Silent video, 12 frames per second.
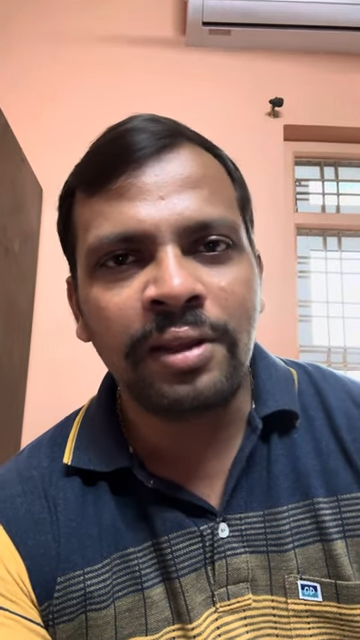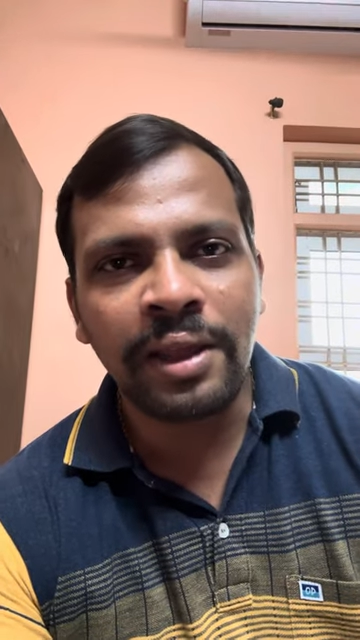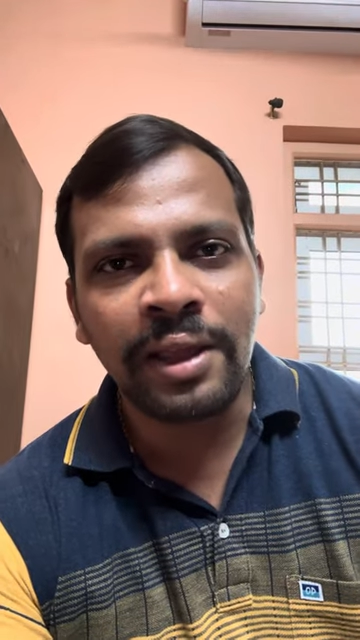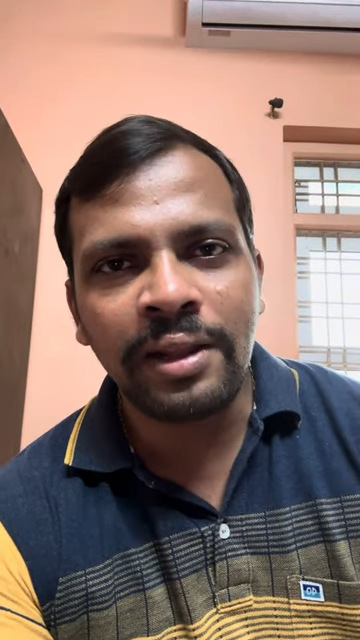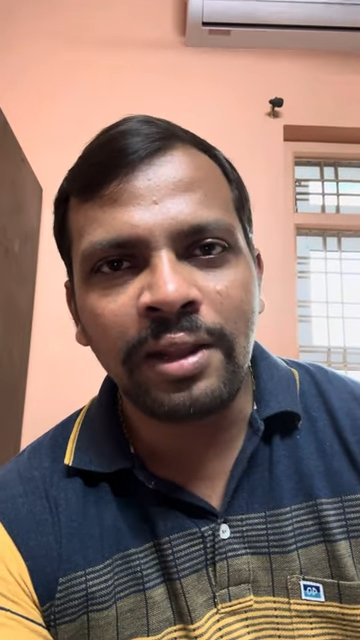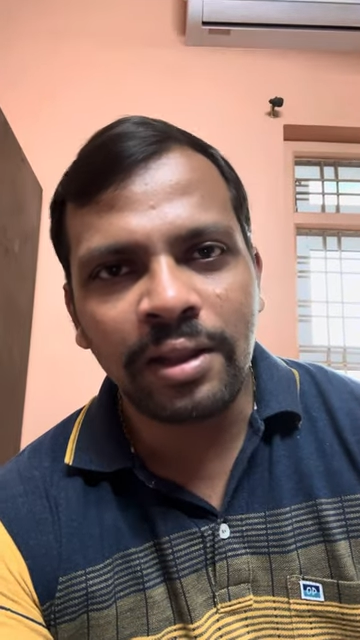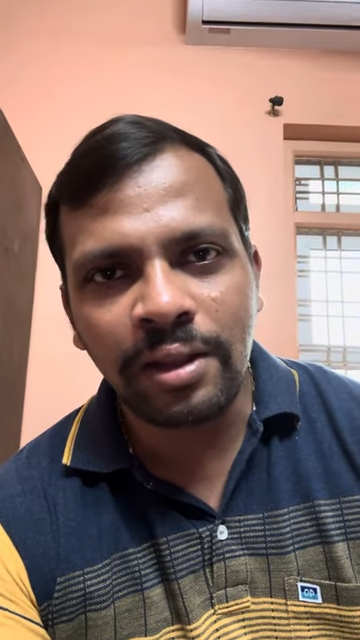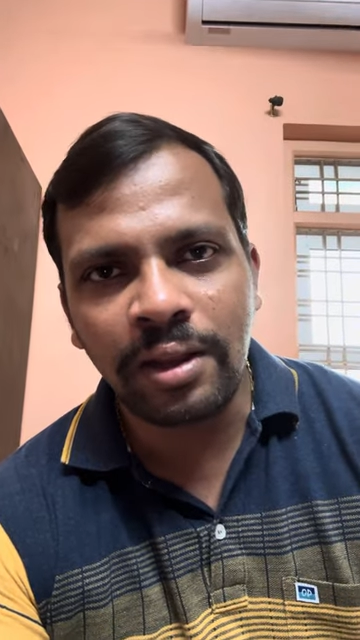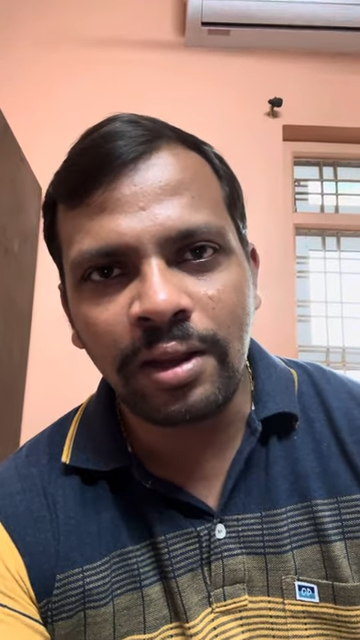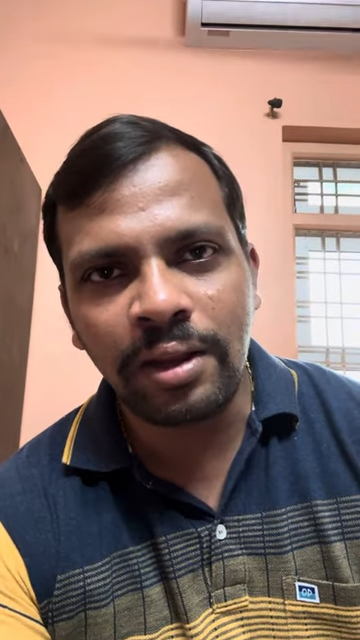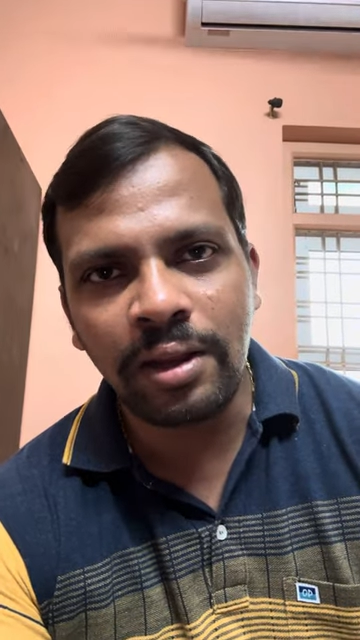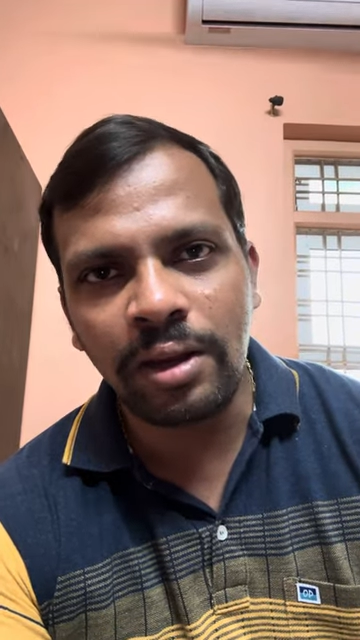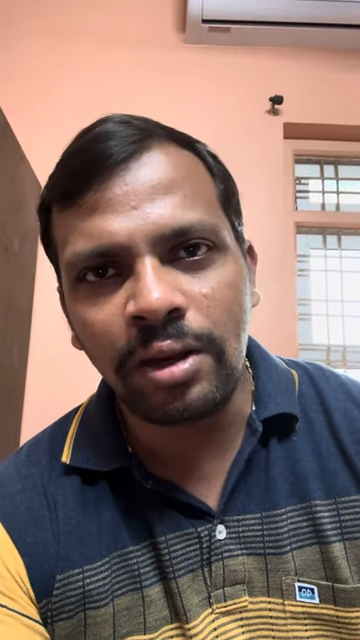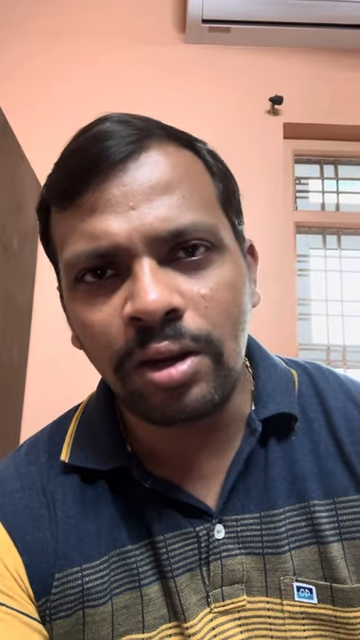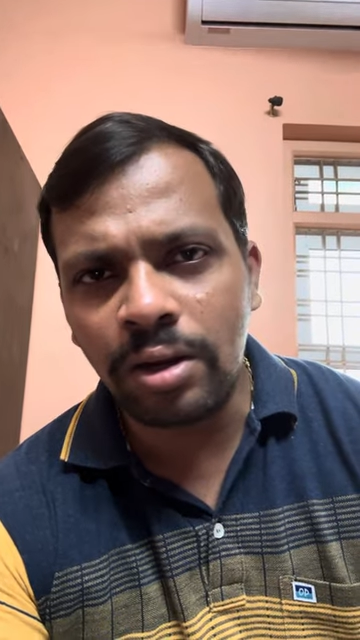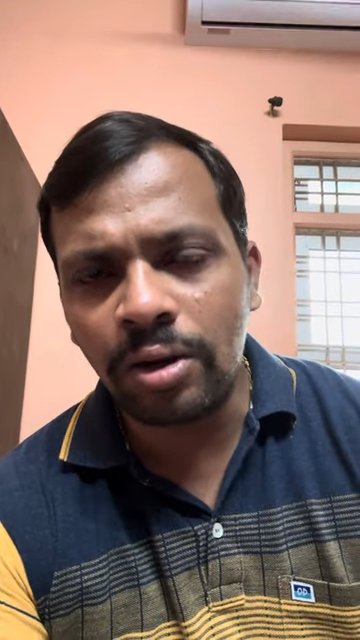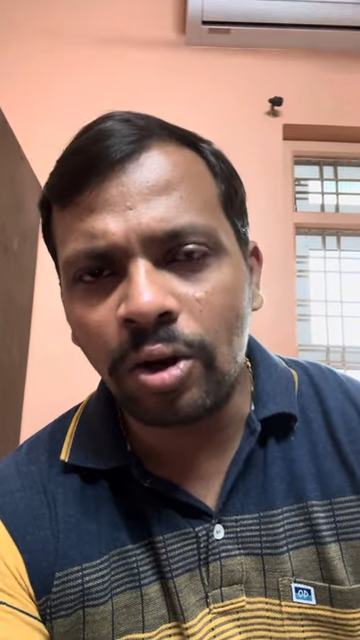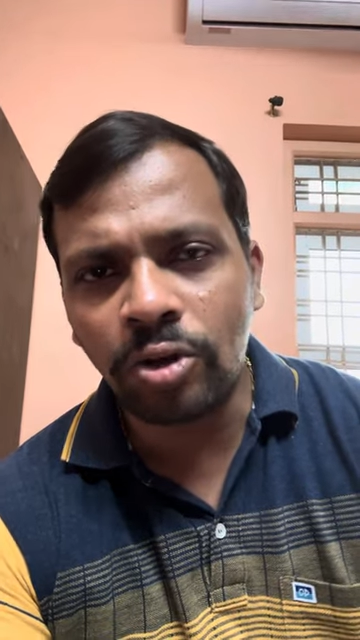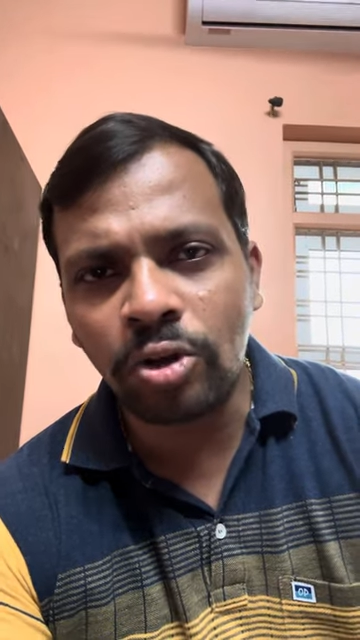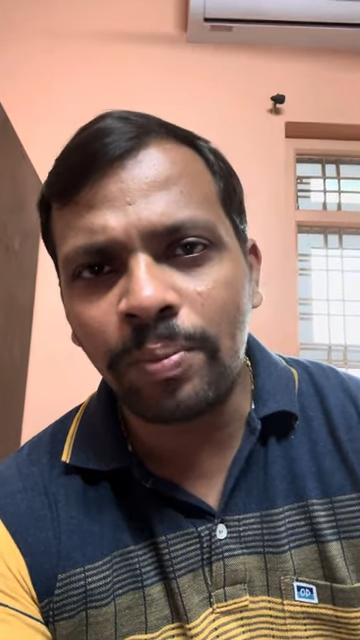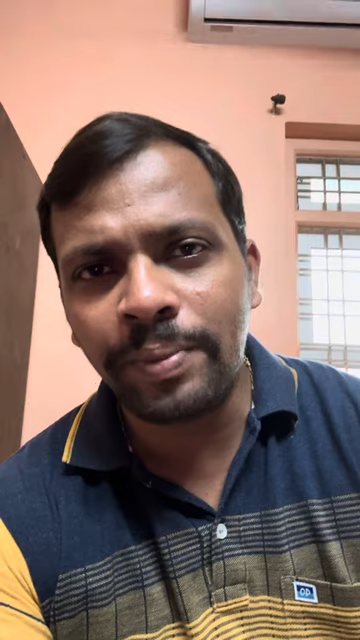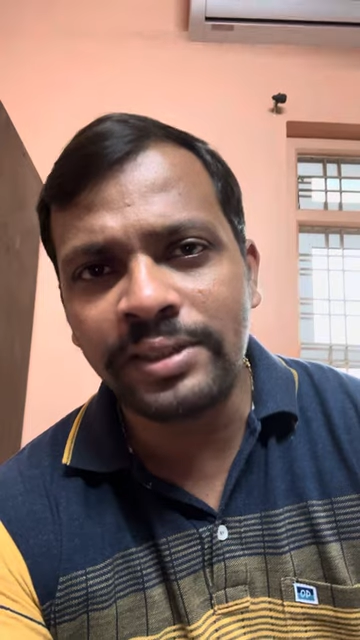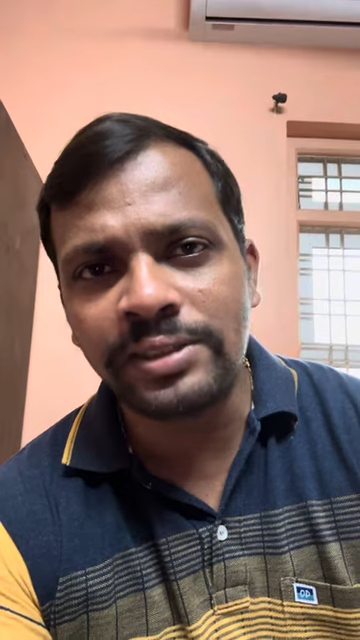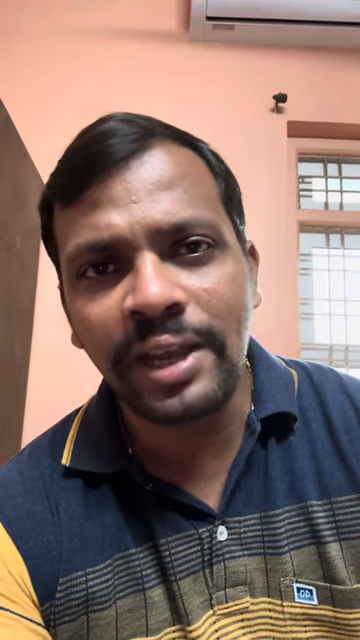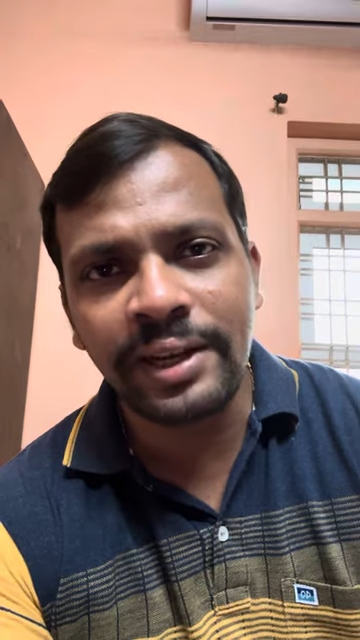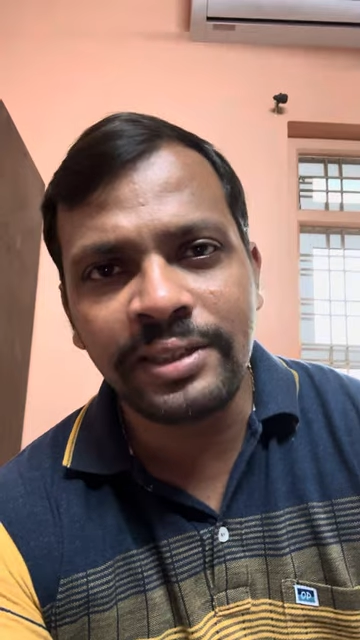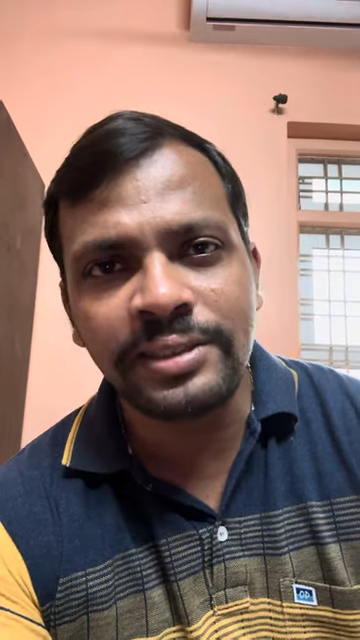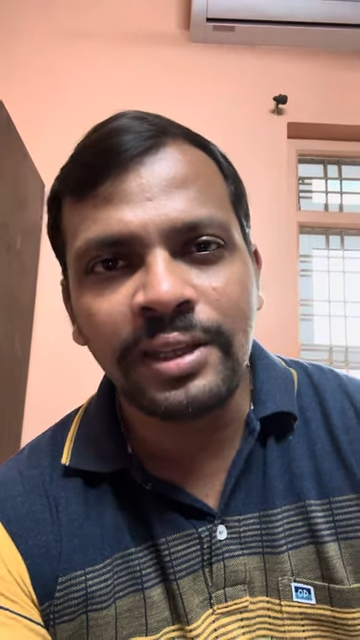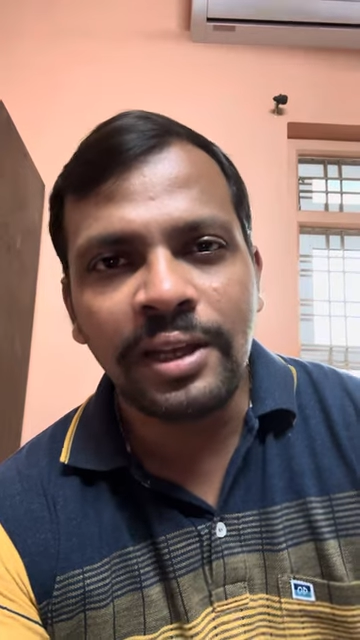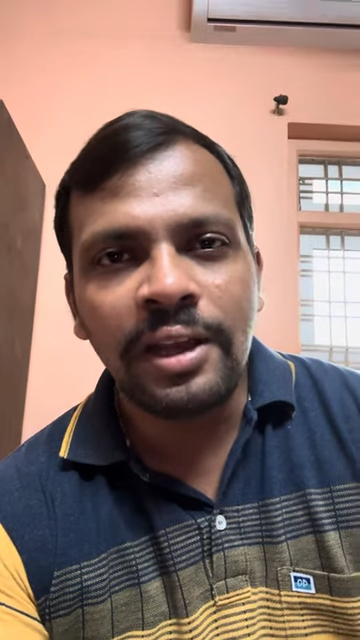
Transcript: gain lot of insights